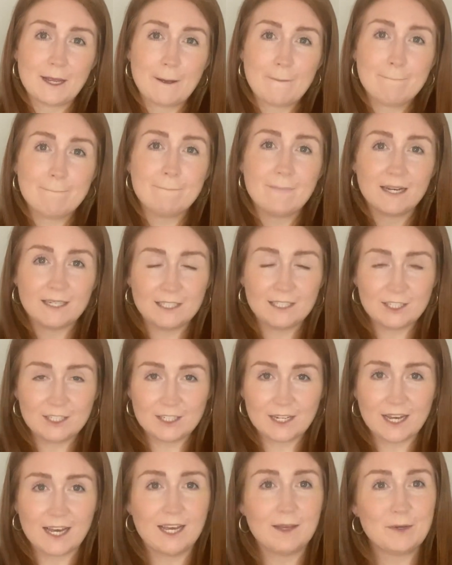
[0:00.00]
manage
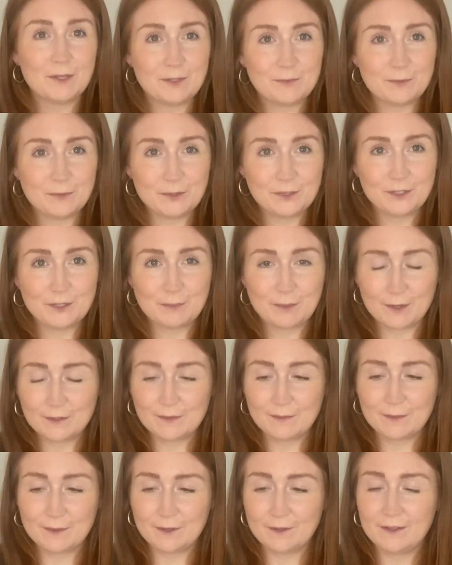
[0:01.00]
time as much as
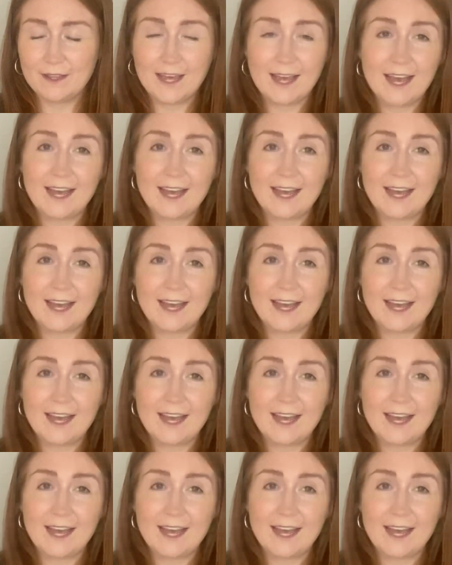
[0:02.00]
possible.